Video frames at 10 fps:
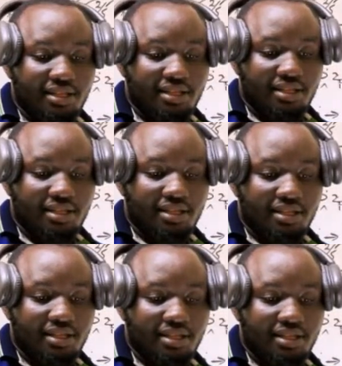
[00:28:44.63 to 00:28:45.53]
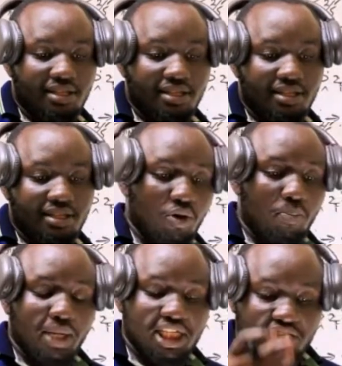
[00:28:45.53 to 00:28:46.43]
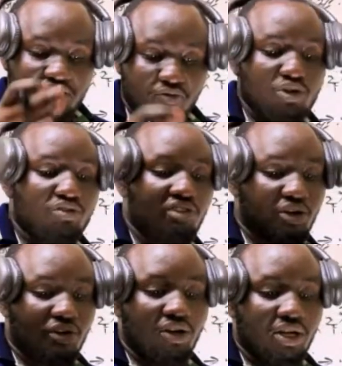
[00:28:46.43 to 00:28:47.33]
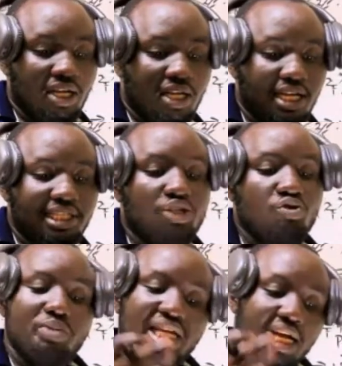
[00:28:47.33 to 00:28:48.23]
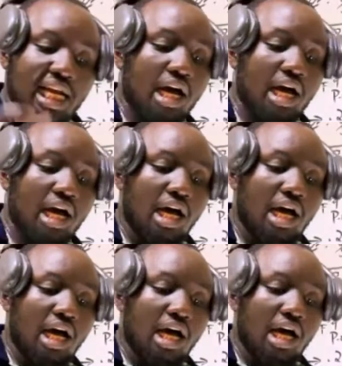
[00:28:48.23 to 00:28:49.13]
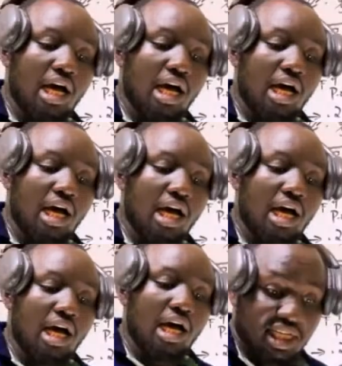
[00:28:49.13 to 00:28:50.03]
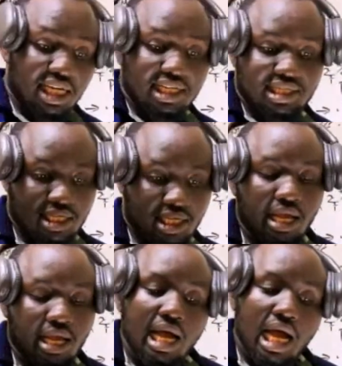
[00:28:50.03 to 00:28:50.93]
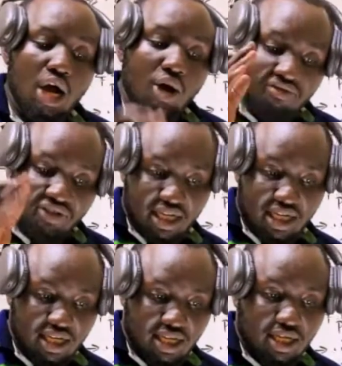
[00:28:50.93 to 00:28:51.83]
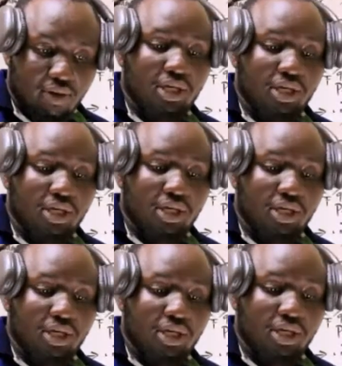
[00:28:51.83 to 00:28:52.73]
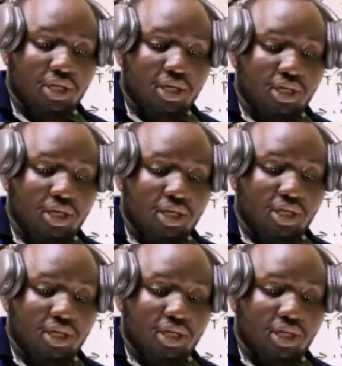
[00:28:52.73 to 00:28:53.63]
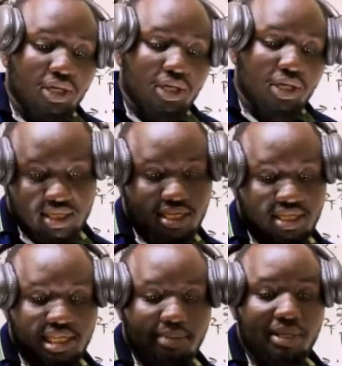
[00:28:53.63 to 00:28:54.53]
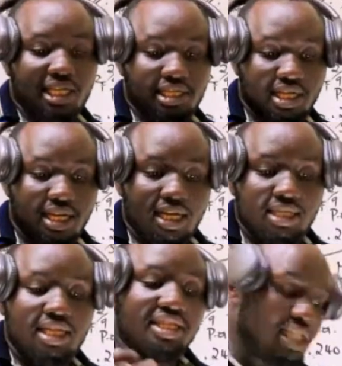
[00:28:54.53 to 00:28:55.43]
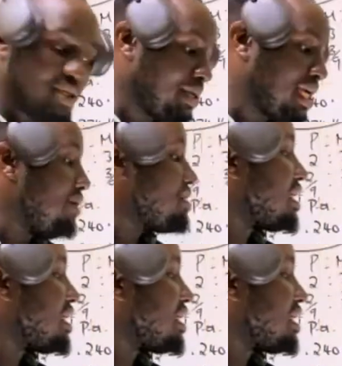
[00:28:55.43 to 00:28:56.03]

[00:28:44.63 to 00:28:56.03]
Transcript: If I said motor vehicle, purchase of motor vehicle, that would be non-allowable. Why? Because that's a fixed asset. However, when you say motor vehicle expenses, Samikis, then that becomes